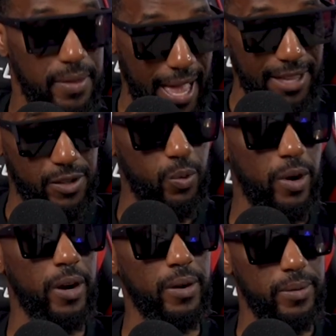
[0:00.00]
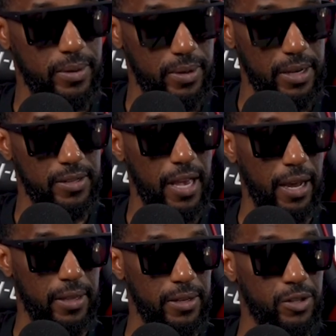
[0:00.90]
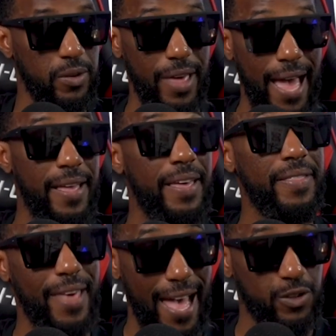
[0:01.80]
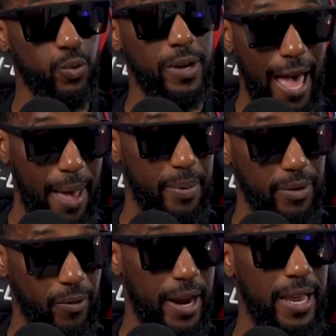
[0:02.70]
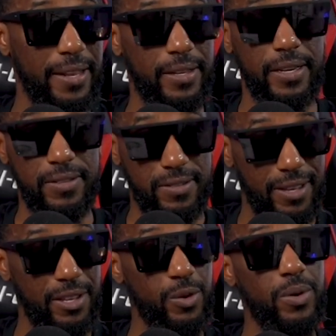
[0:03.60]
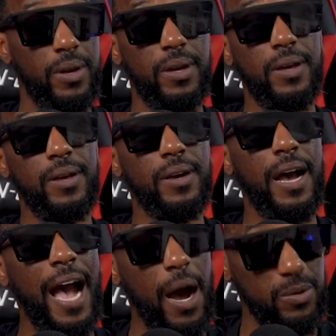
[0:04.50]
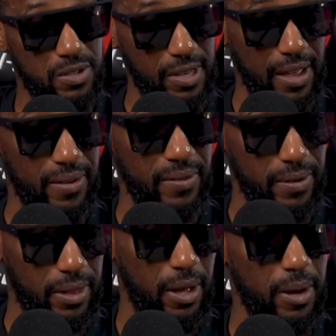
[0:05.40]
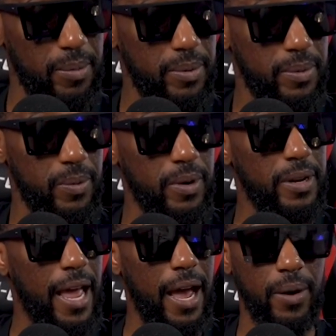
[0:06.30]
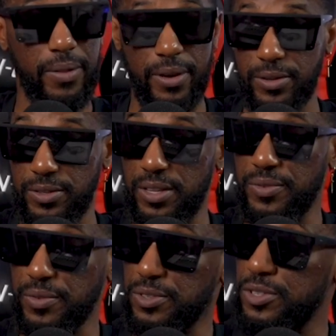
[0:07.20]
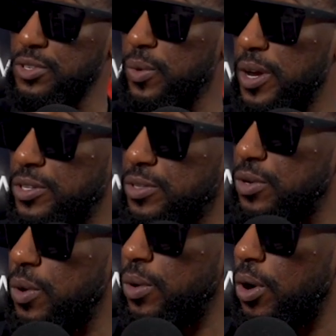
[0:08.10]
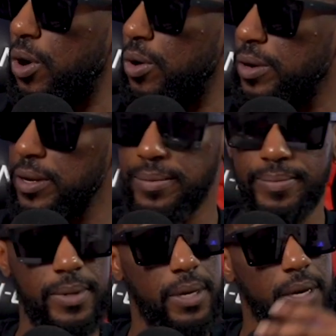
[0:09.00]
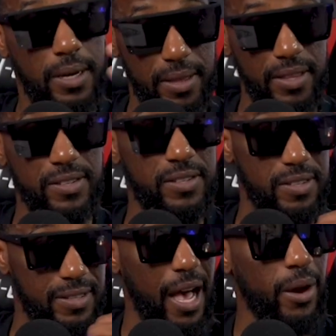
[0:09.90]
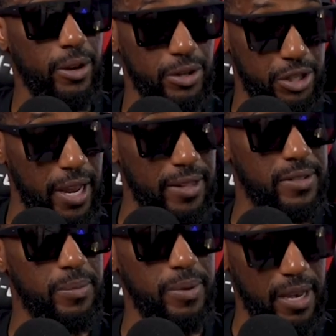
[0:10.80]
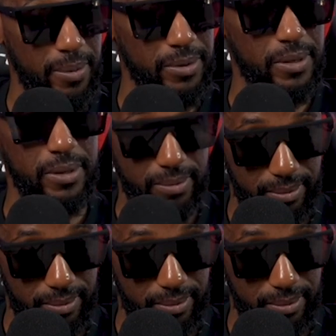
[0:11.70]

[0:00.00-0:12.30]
That's where... Right. Exactly. So that... And that's what happened, right? It continued outside of the club, where now there's different situations going on, and this is now your chance to be able to